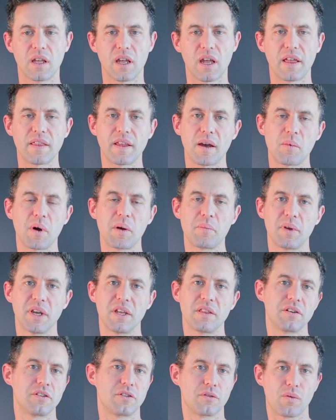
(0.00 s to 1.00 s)
And that might
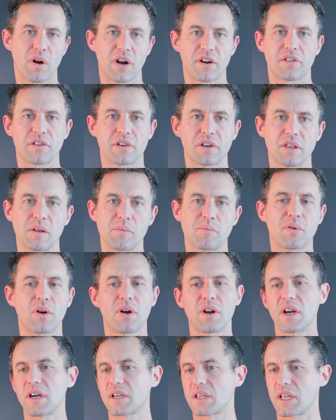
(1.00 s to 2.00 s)
be the direction of the
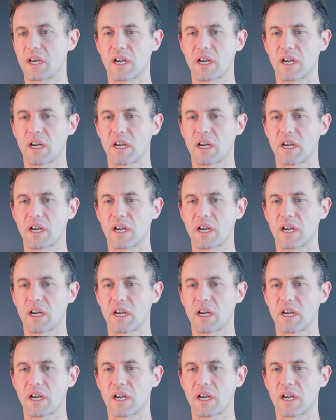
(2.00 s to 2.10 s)
product,